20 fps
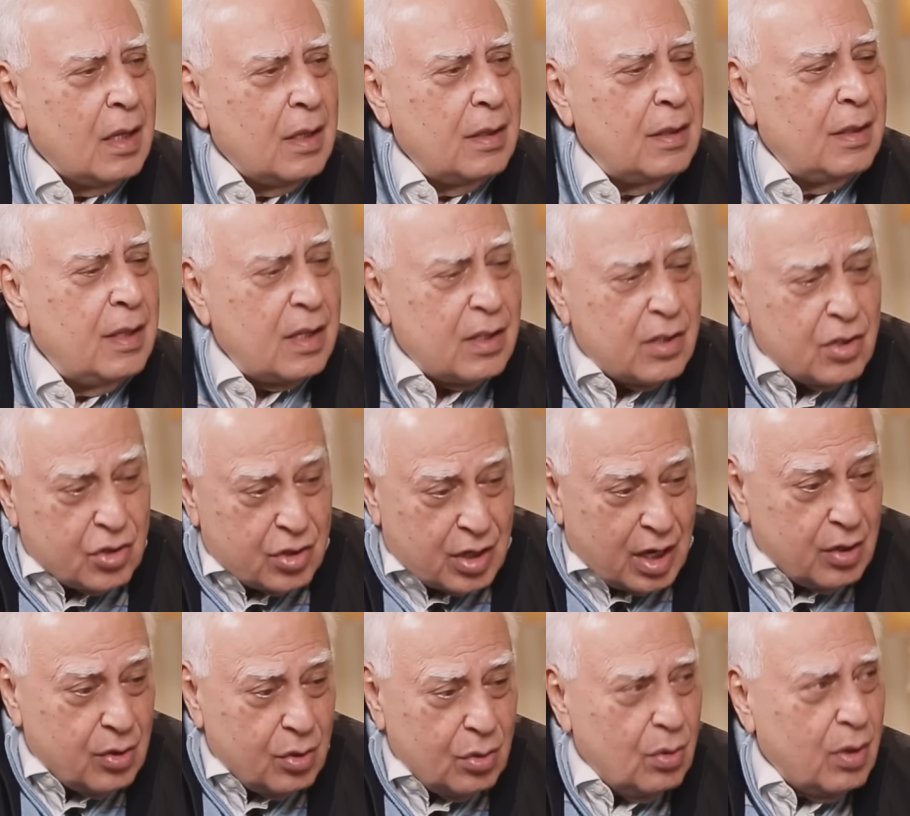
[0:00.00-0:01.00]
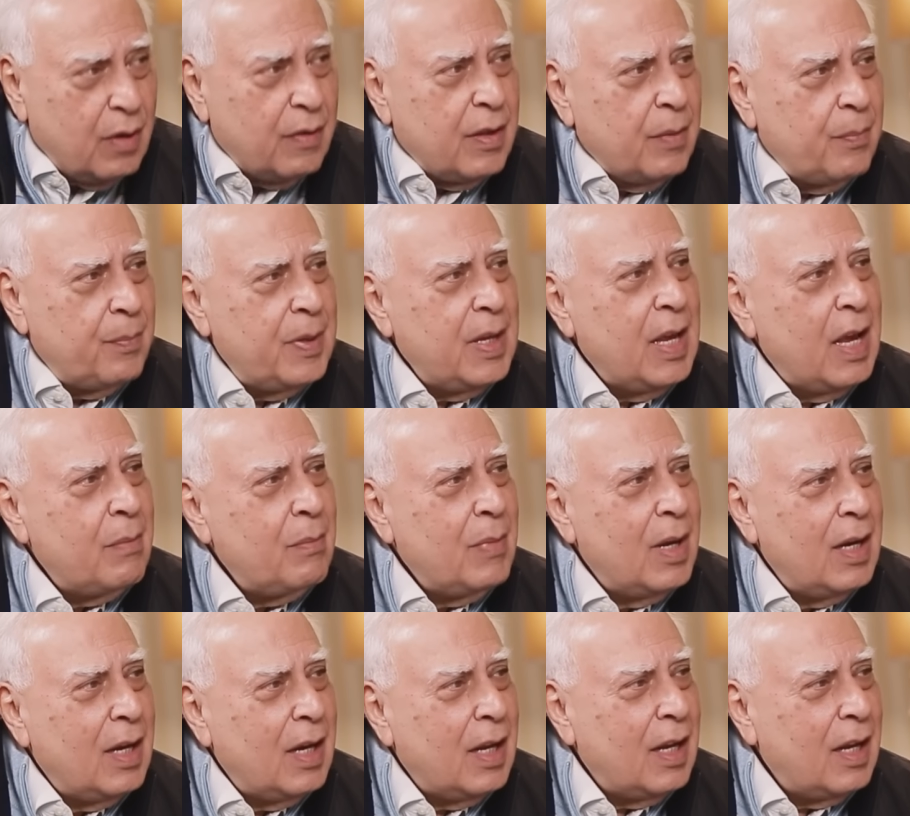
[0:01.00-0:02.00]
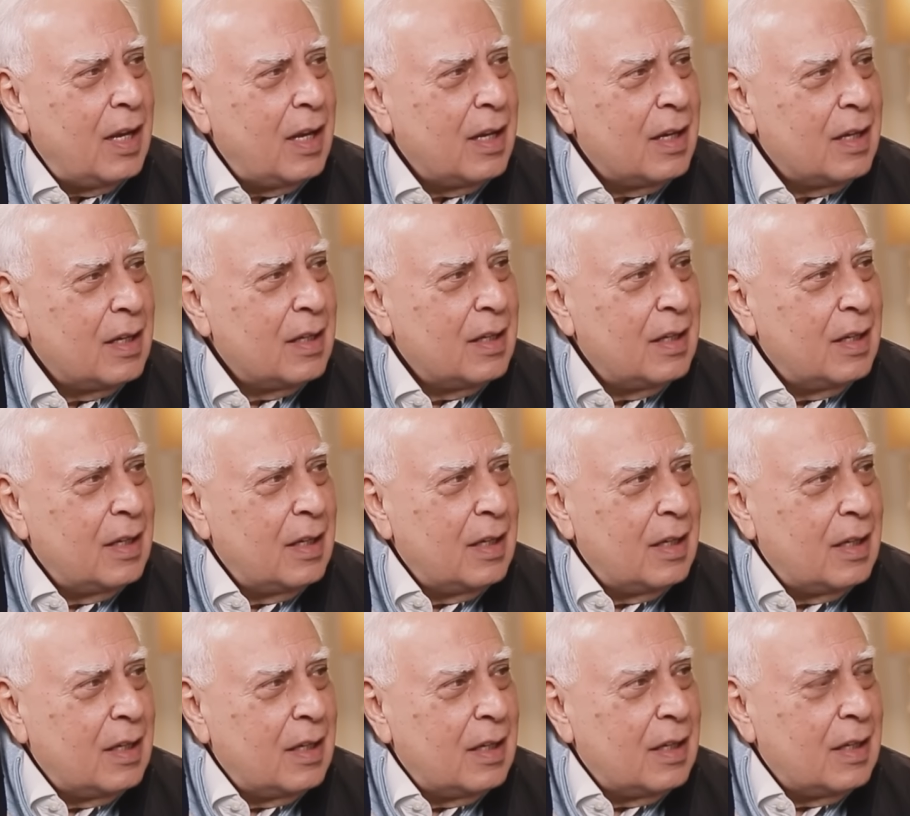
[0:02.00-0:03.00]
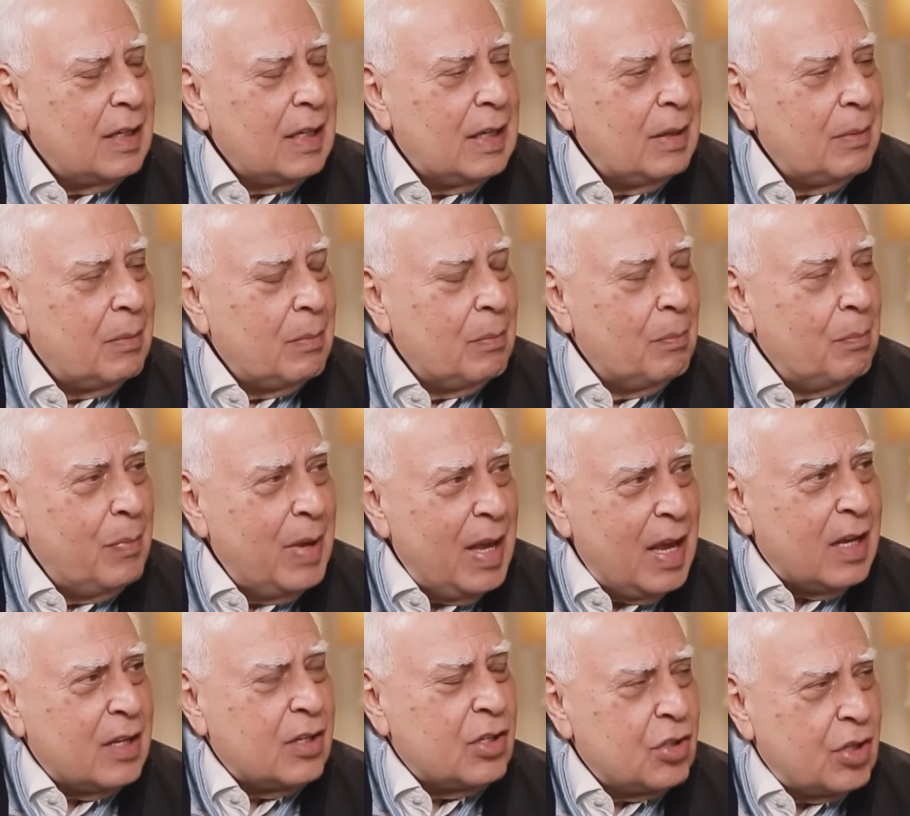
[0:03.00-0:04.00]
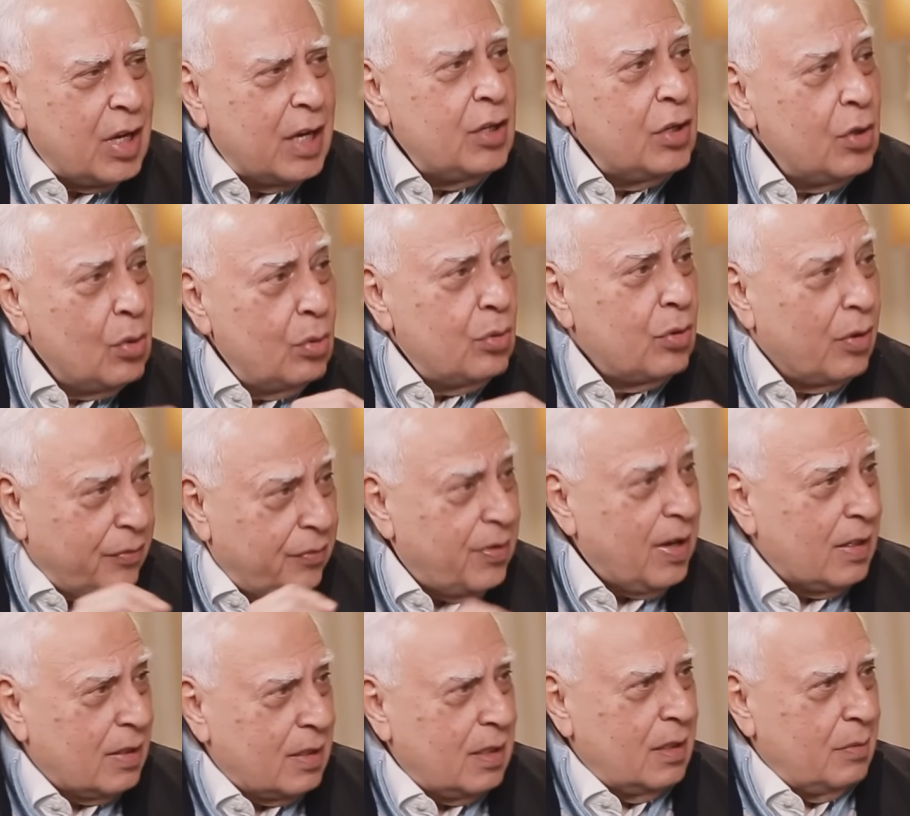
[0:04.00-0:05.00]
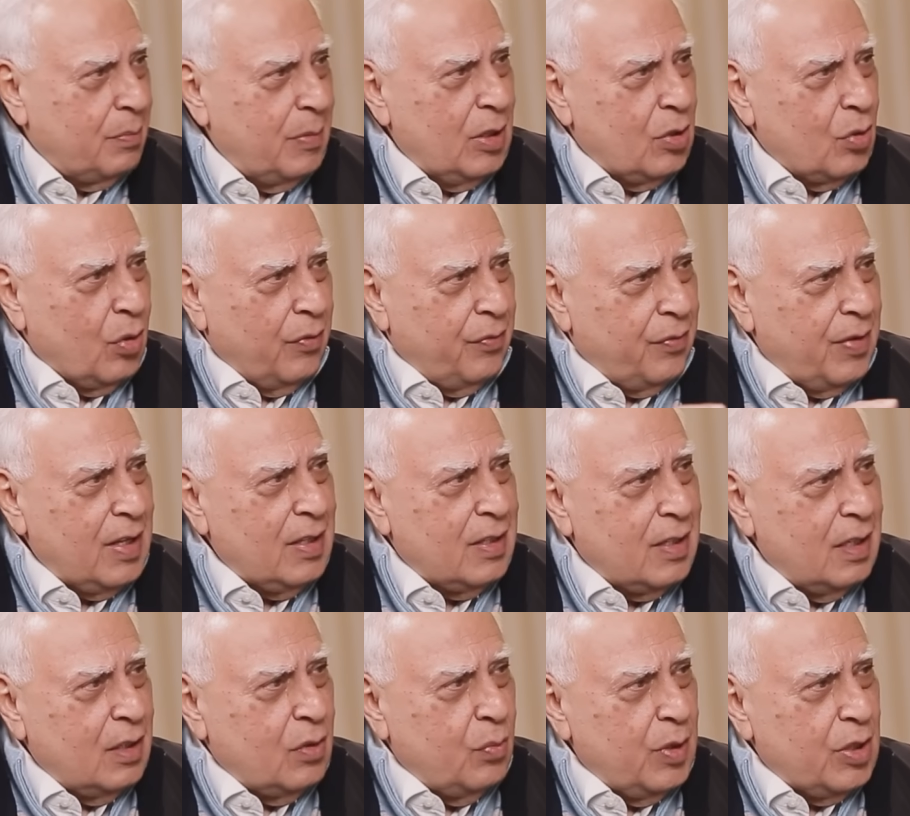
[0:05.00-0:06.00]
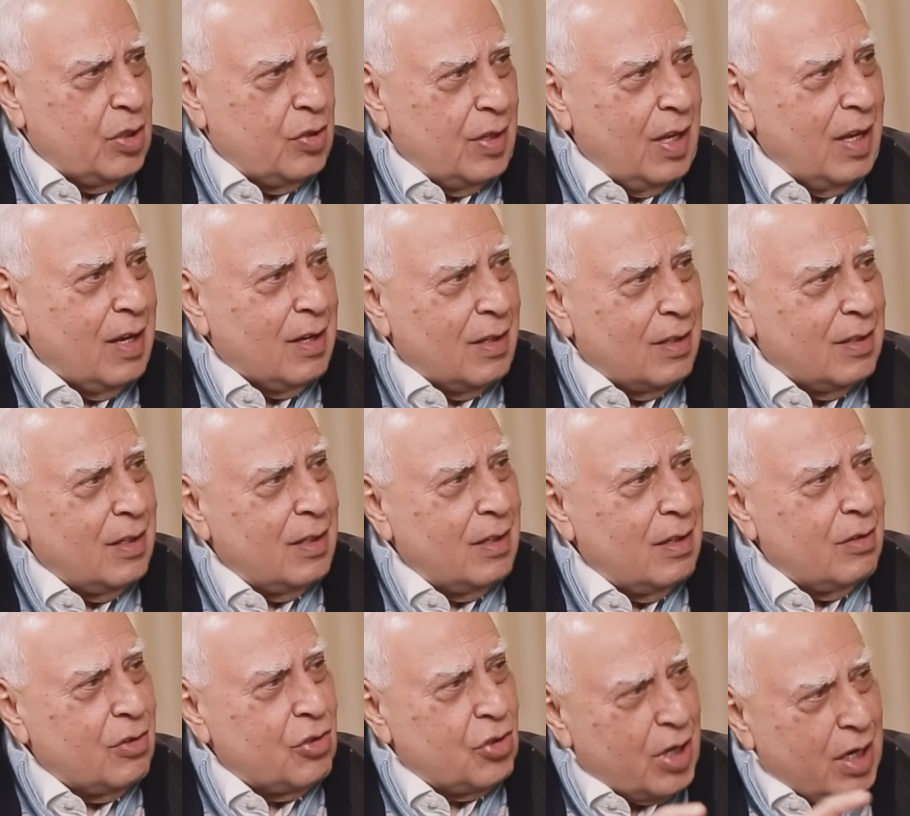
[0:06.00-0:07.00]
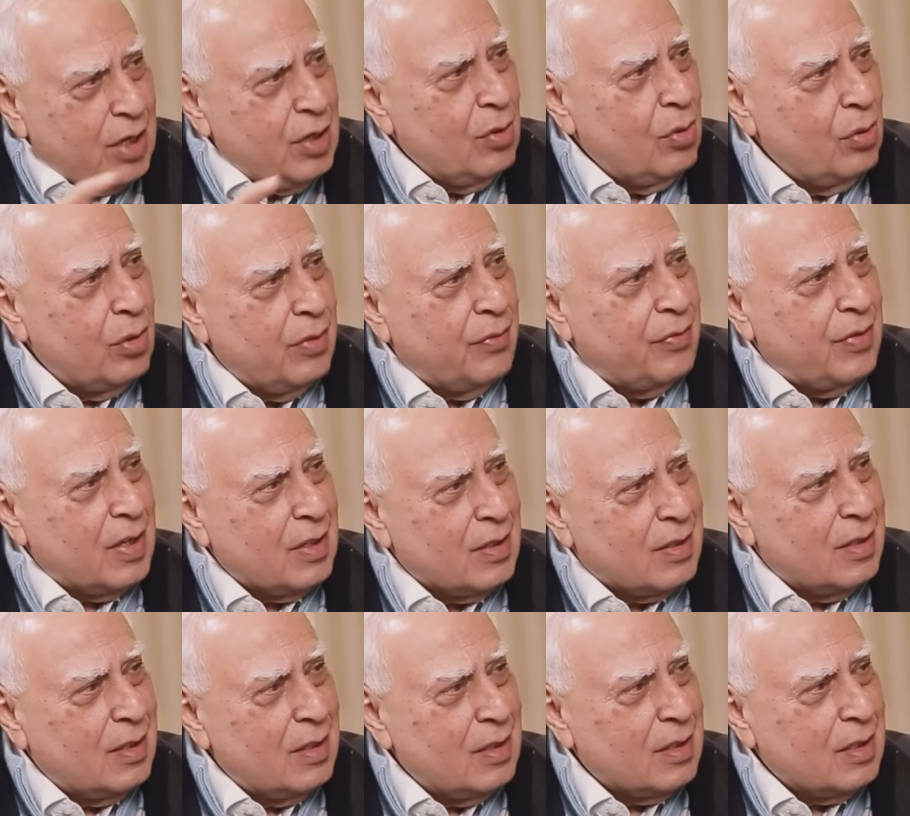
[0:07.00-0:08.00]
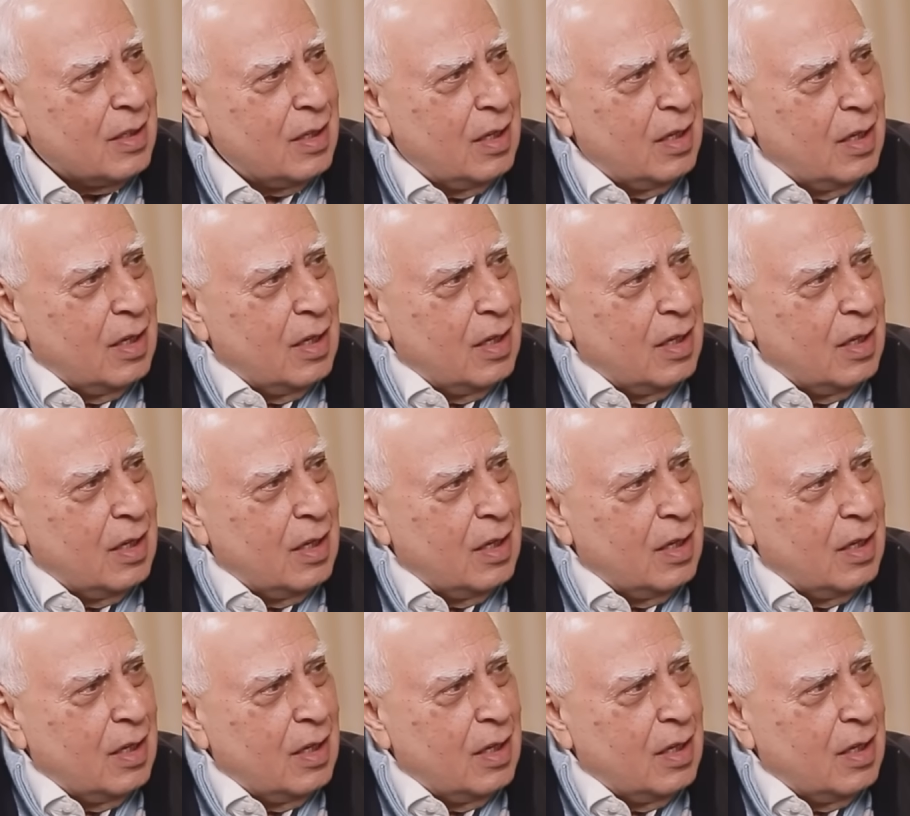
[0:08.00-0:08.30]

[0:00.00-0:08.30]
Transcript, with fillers: this schedule of the PMLA makes scheduled offences, means offences which they consider scheduled offences,